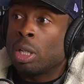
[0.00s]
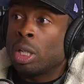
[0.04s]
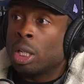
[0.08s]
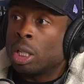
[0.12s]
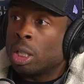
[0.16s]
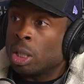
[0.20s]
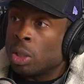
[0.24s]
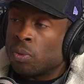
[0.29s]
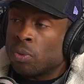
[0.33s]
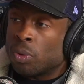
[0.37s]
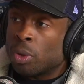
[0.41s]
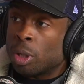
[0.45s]

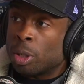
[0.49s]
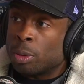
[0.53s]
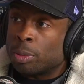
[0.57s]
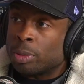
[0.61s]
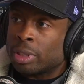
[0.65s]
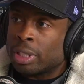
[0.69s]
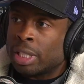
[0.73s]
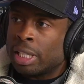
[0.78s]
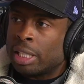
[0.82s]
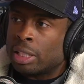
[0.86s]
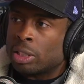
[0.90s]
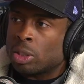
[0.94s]
You feel what I'm
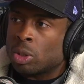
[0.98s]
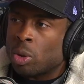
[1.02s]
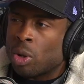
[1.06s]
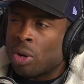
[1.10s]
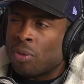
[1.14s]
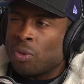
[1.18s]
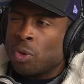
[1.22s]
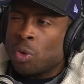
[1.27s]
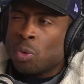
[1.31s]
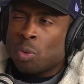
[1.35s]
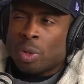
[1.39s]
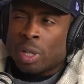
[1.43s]
saying? So
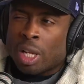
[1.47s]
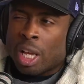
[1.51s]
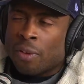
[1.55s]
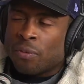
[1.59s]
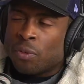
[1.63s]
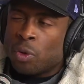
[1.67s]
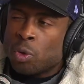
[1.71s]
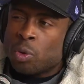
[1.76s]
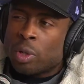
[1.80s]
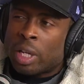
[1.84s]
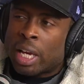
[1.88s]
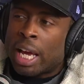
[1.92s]
if
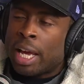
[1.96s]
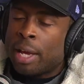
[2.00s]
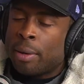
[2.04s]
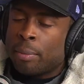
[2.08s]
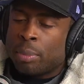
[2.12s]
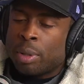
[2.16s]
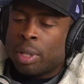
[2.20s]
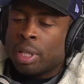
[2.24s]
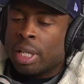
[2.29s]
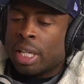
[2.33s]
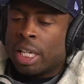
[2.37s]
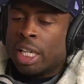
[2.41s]
you can't
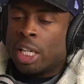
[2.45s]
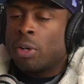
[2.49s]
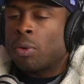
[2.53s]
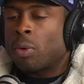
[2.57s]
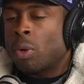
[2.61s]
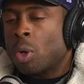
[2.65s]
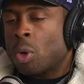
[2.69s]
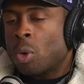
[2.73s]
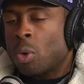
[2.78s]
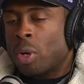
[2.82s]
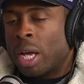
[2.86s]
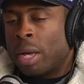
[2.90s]
be a
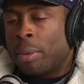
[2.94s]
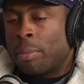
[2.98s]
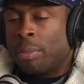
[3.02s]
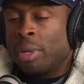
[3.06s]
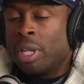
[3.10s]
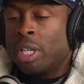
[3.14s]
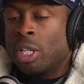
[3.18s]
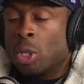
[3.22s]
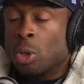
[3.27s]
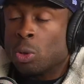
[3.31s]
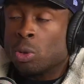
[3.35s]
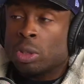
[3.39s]
hero and
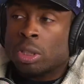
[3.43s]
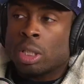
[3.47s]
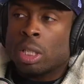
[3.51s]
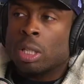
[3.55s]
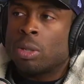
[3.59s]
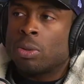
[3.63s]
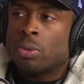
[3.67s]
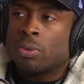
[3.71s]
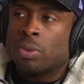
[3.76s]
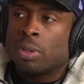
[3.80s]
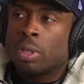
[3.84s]
be yourself,